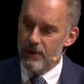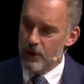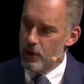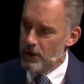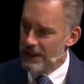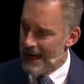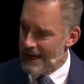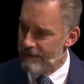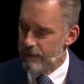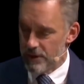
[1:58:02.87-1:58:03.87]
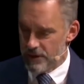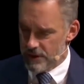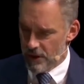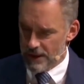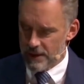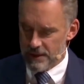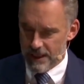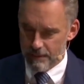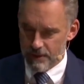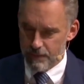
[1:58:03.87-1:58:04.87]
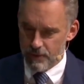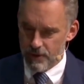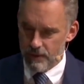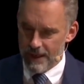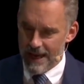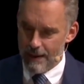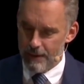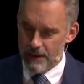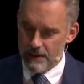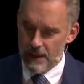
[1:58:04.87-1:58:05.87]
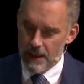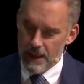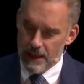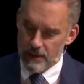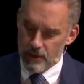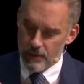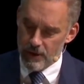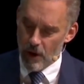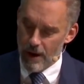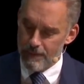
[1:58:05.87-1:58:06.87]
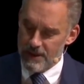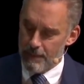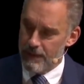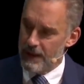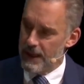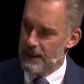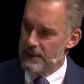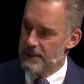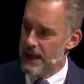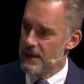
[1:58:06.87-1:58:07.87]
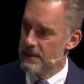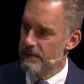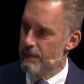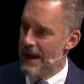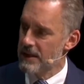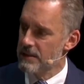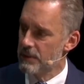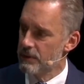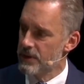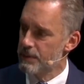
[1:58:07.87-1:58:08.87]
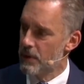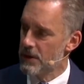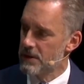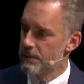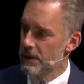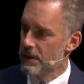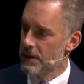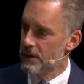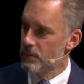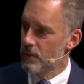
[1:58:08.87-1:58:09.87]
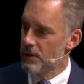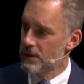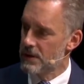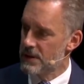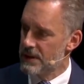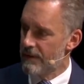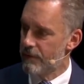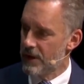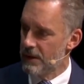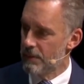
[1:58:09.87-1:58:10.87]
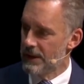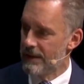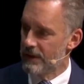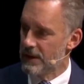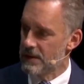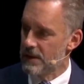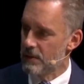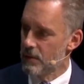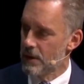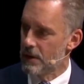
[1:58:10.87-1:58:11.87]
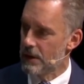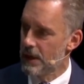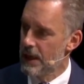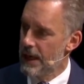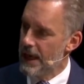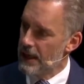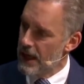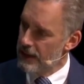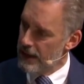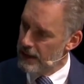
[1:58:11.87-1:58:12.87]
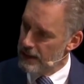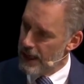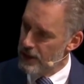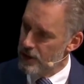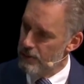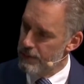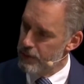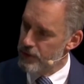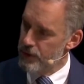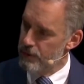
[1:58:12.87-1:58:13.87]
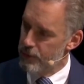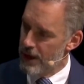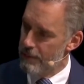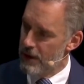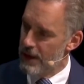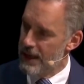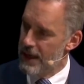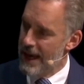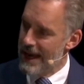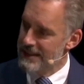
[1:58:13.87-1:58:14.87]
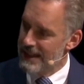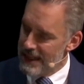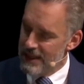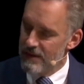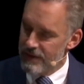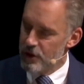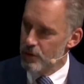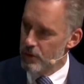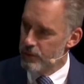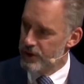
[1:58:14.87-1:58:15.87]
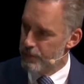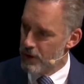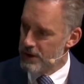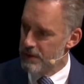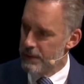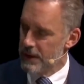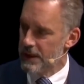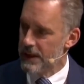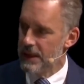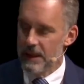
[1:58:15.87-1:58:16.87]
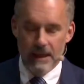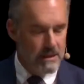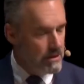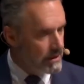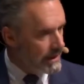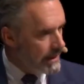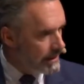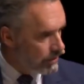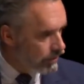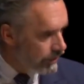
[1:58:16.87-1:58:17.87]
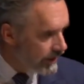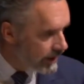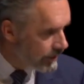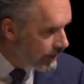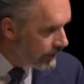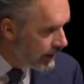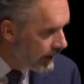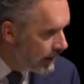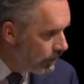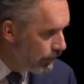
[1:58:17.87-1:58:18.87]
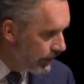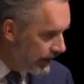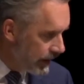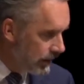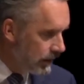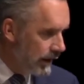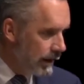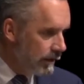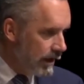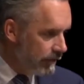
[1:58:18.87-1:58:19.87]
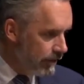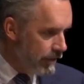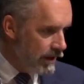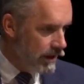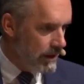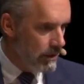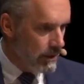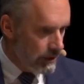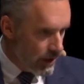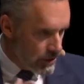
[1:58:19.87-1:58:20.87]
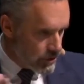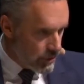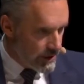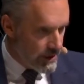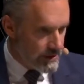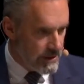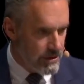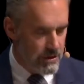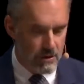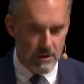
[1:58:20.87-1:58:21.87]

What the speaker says: the good life, which is not the same as pursuing happiness, is to adopt something like a stance of maximal responsibility towards the suffering and malevolence in the world. And I think that that should be pursued primarily as an individual responsibility. It's not like I don't think that political and familial larger organizations are